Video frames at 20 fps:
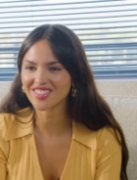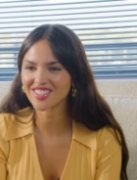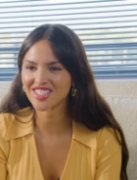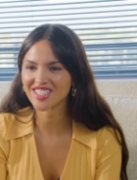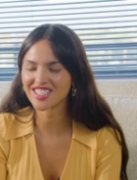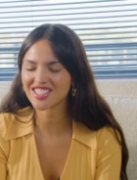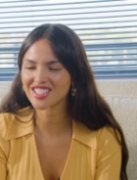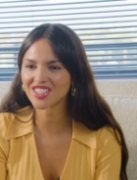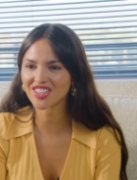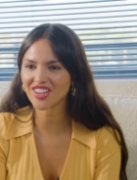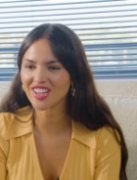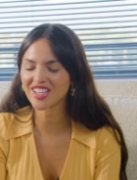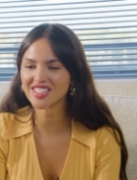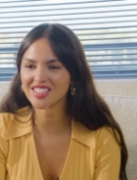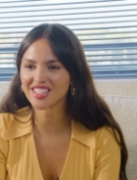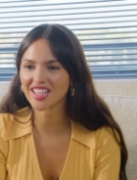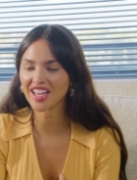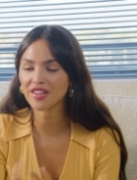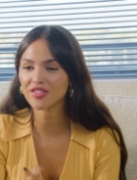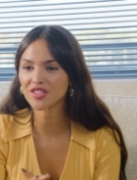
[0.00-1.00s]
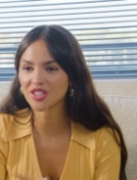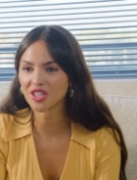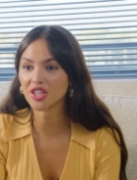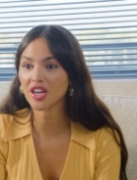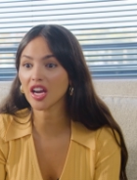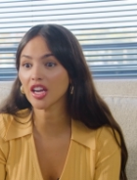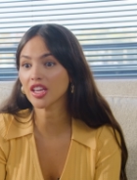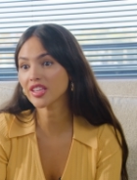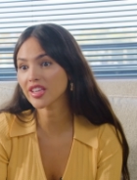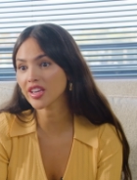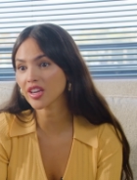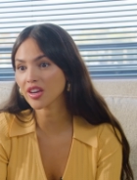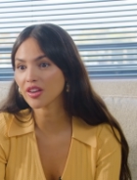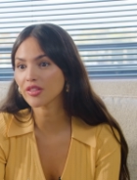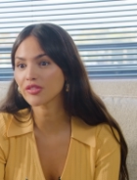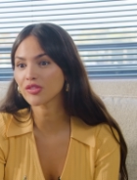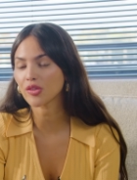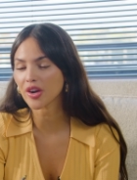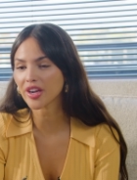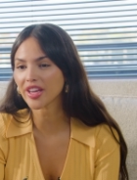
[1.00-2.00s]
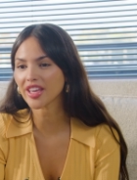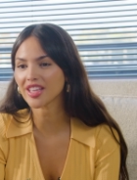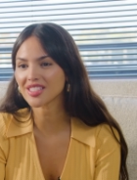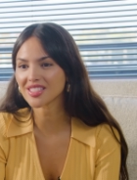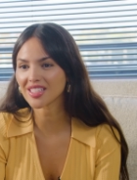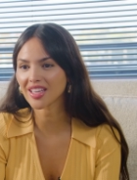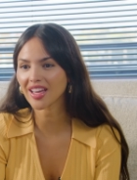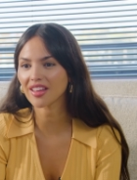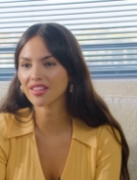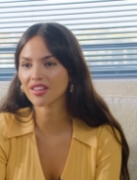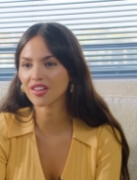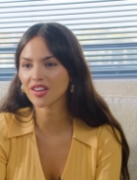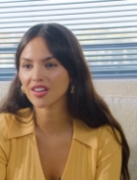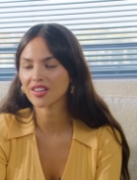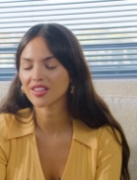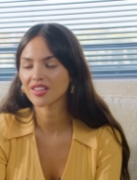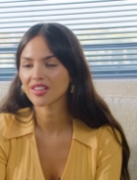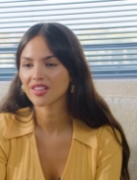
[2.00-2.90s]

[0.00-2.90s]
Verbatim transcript: which know, is crazy, crazy, after a year of working together.